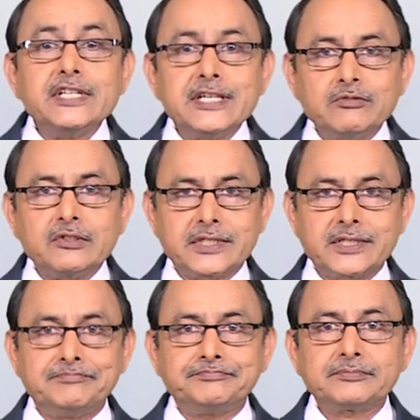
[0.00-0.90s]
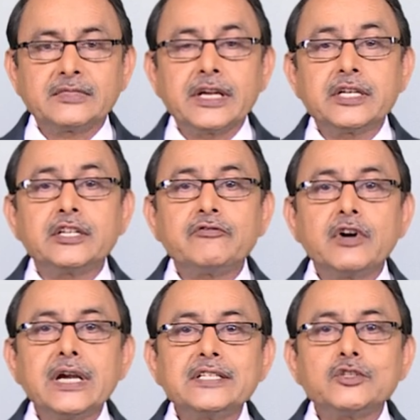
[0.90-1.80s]
labels. It
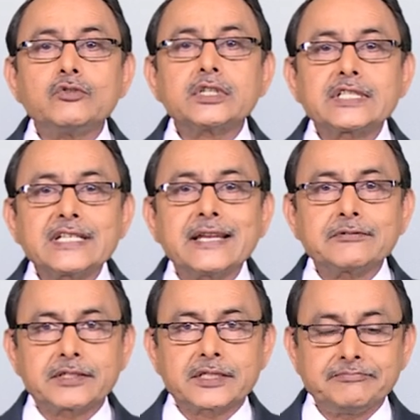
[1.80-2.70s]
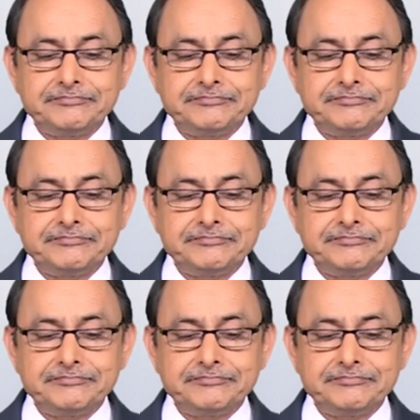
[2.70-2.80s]
defines yourselves.